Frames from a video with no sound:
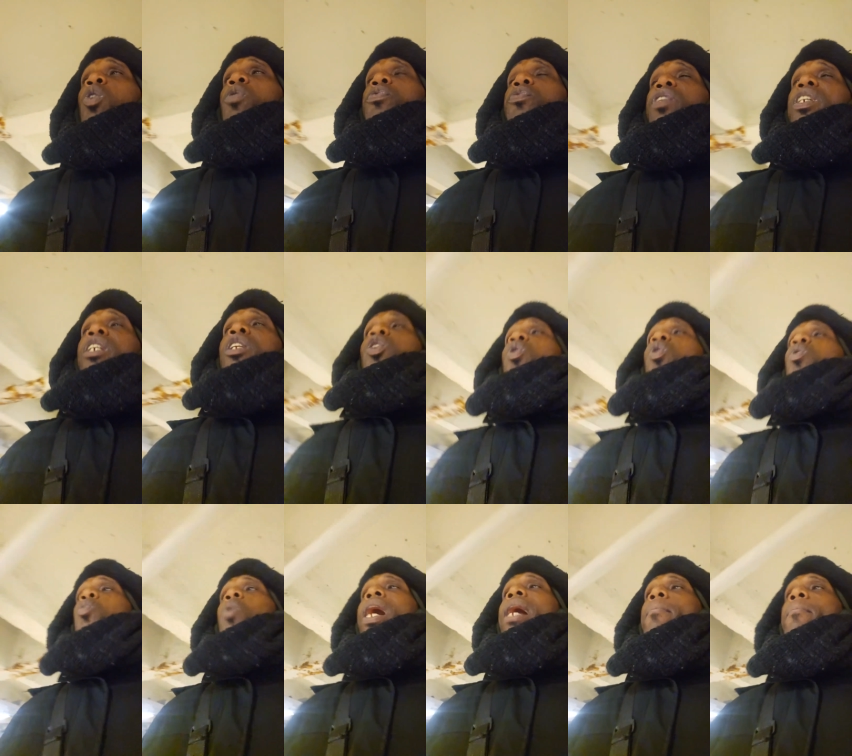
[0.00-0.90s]
feed little
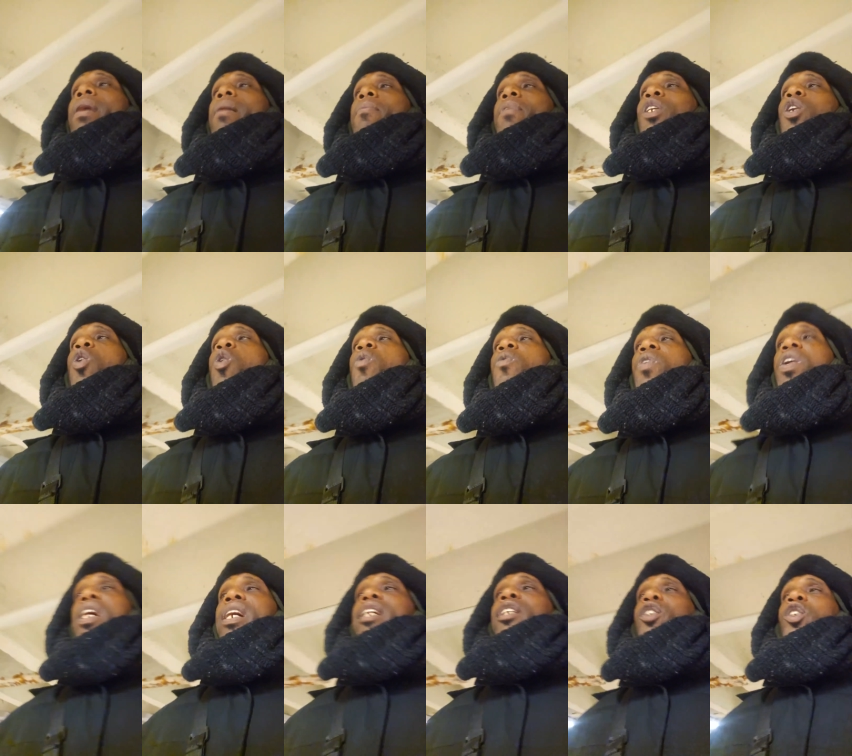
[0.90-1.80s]
white baby, go over
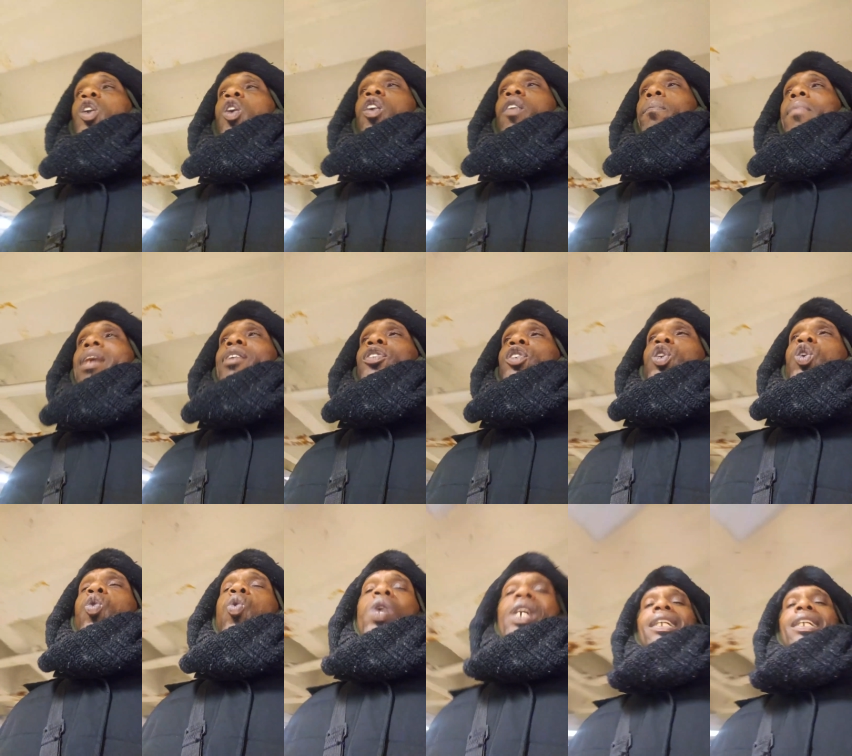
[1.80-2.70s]
there and talk about the
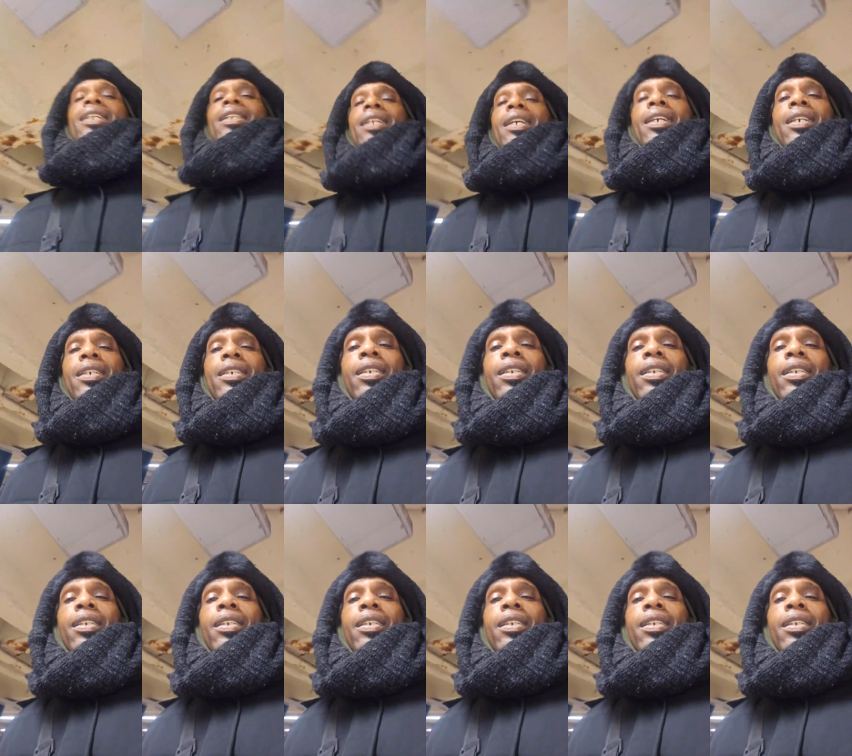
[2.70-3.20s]
queen, nigga.